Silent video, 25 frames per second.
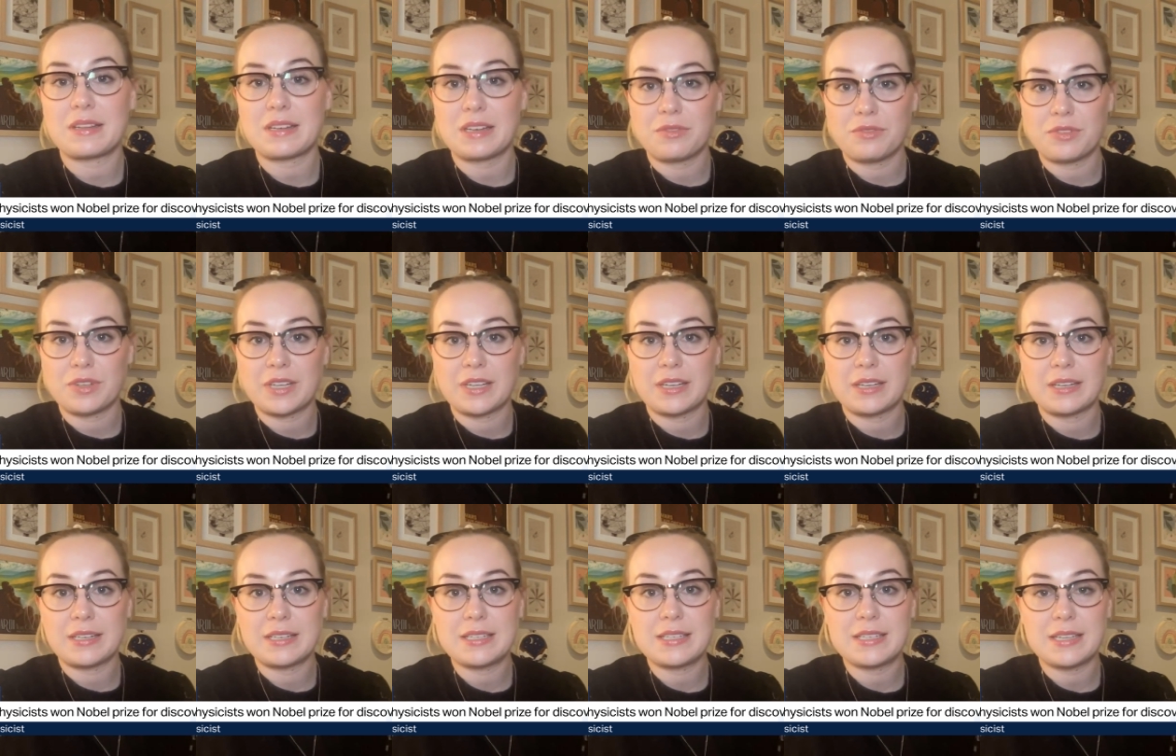
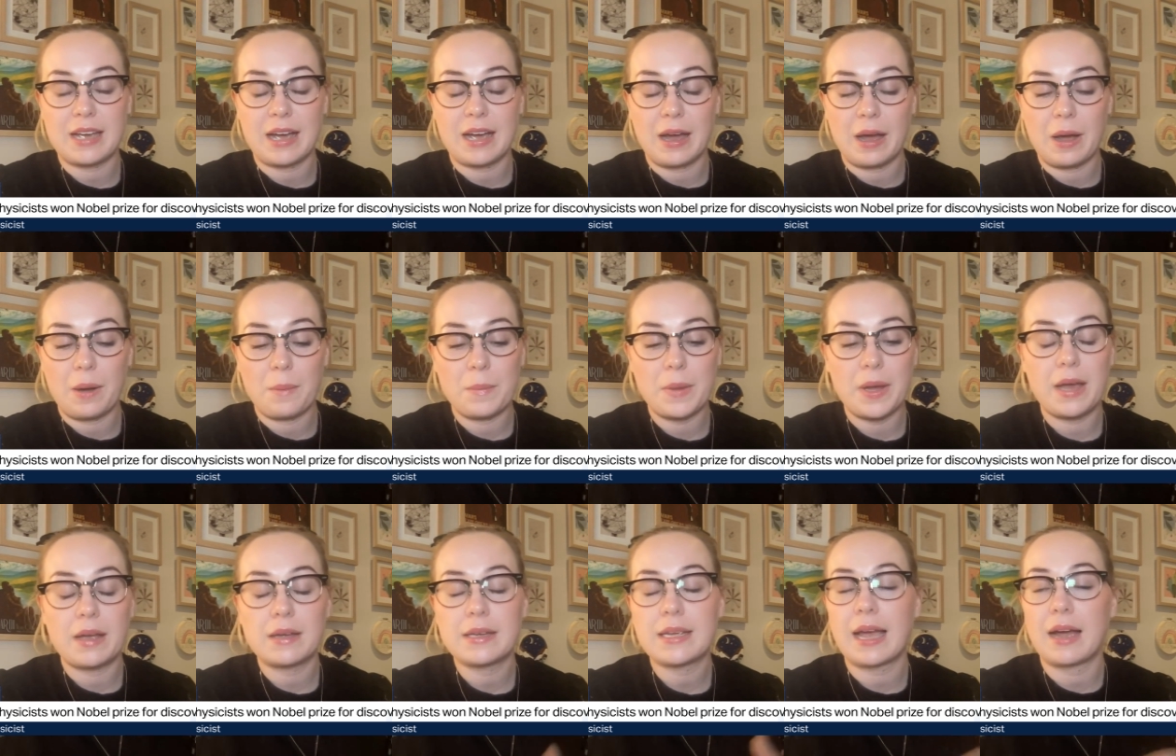significant
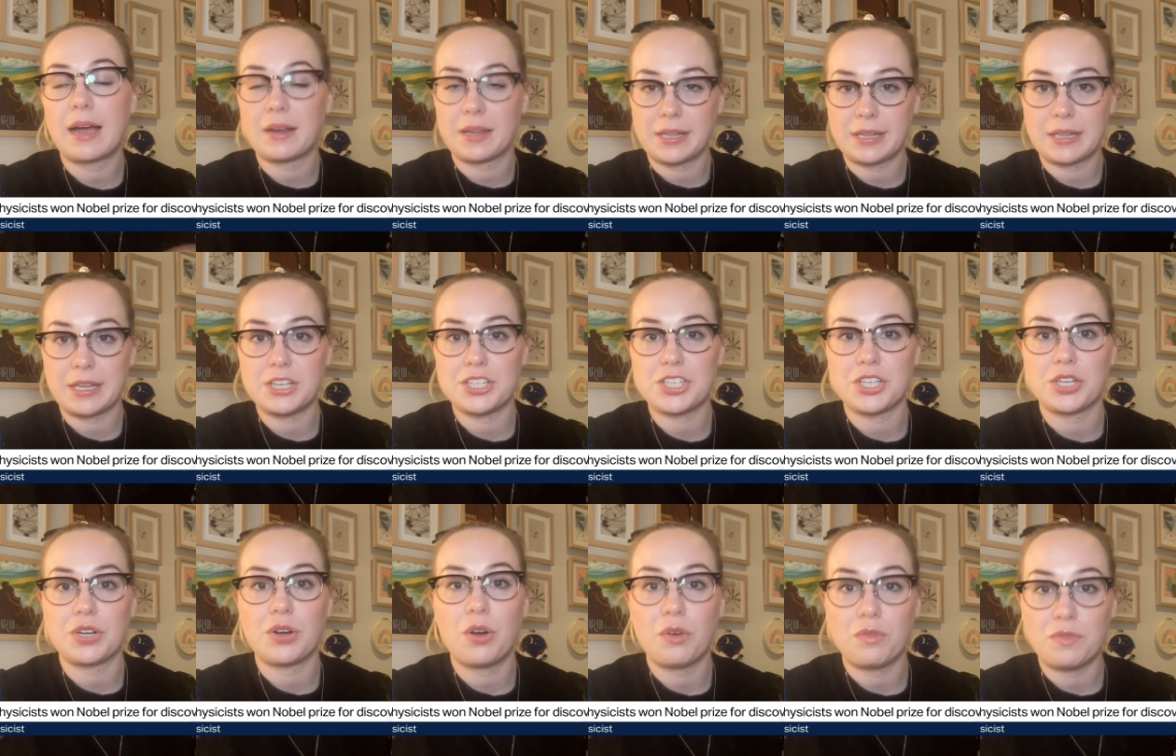um,
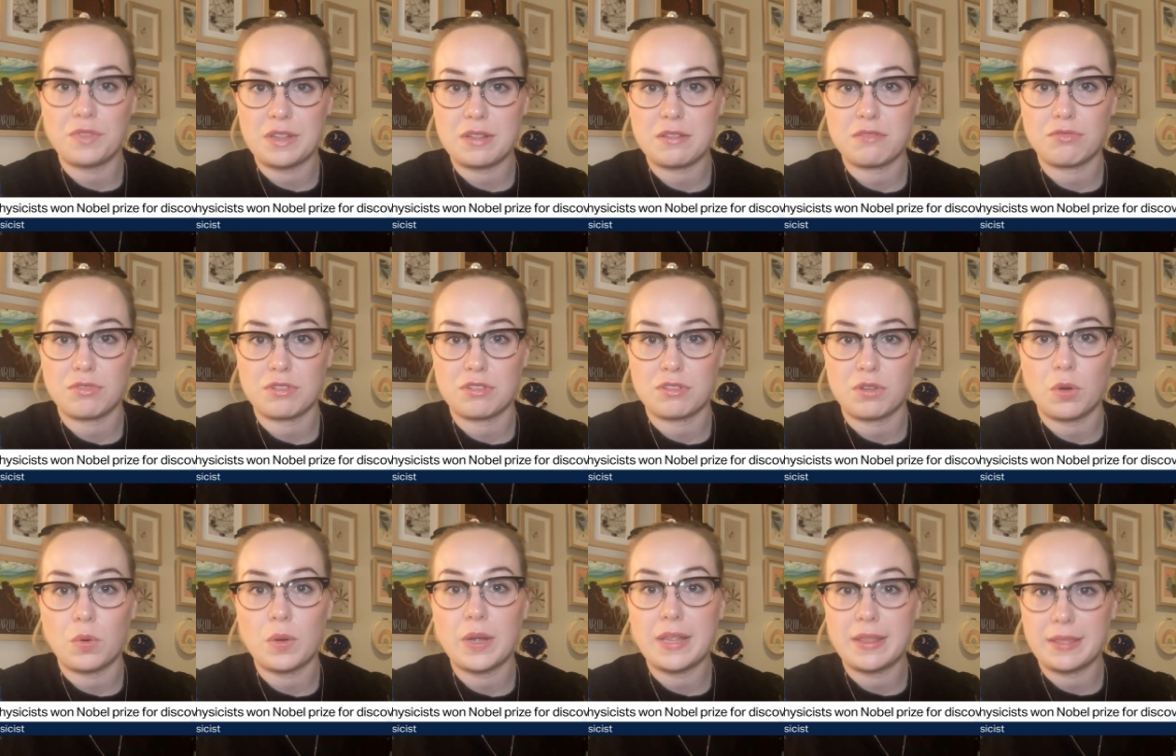calculation of this
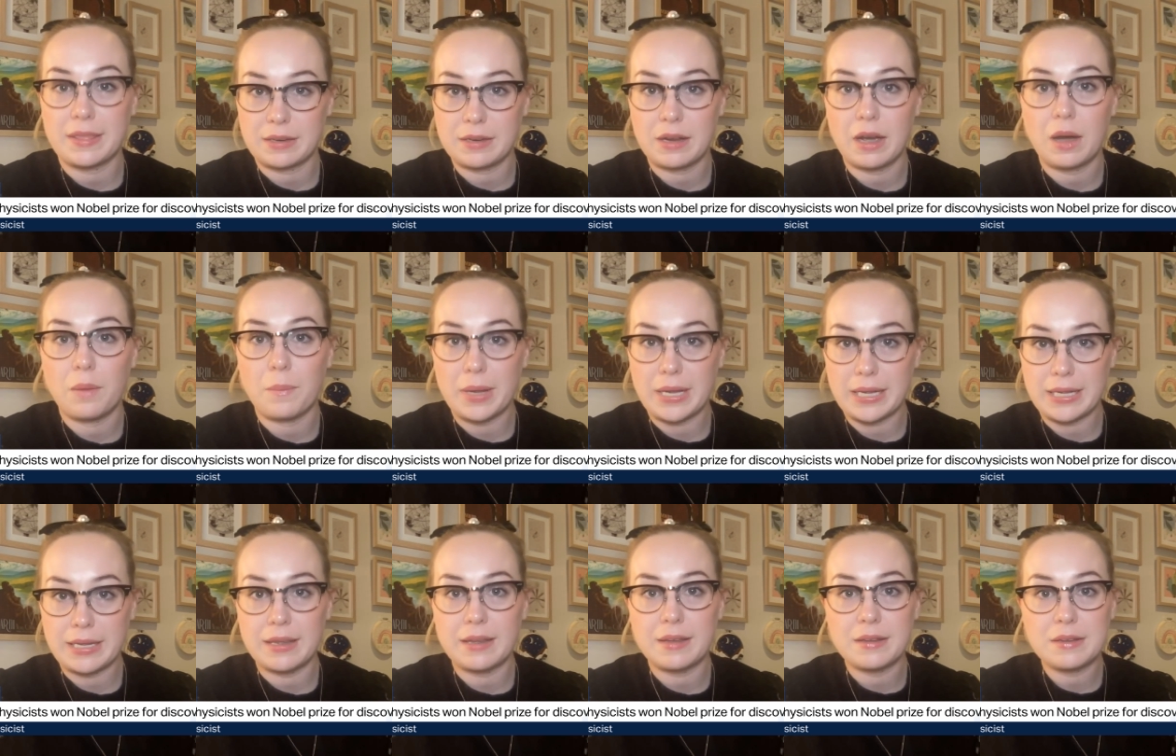result in the
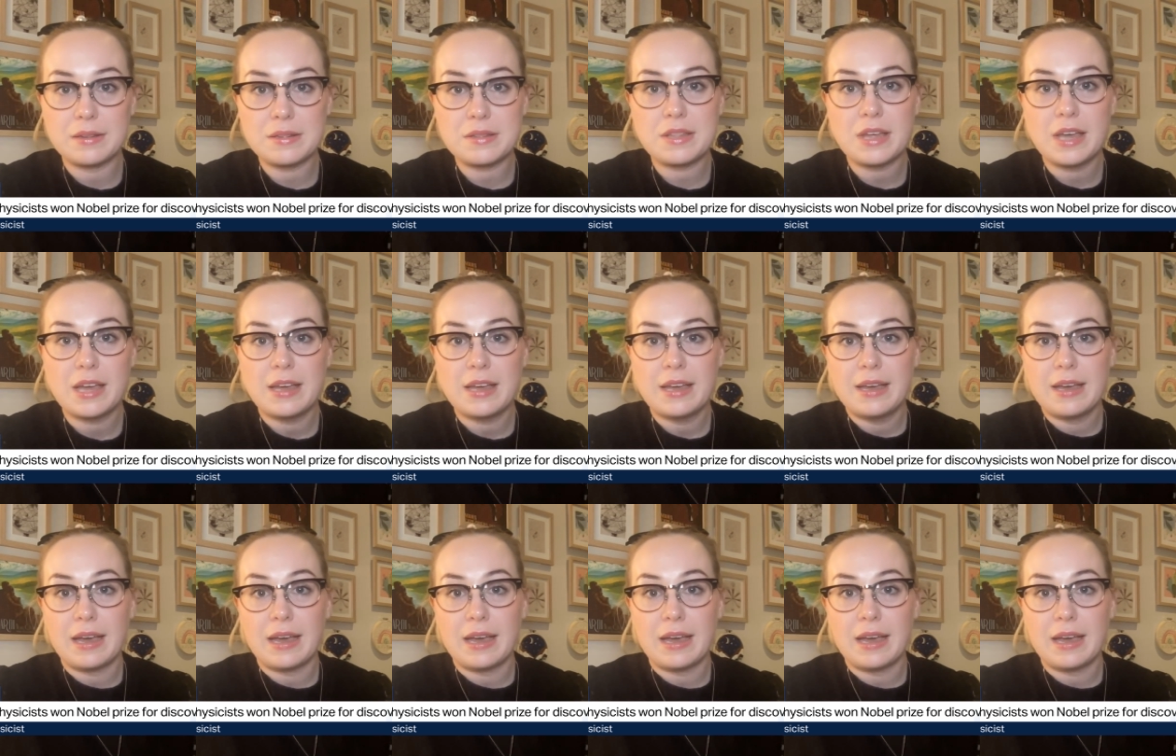coming years.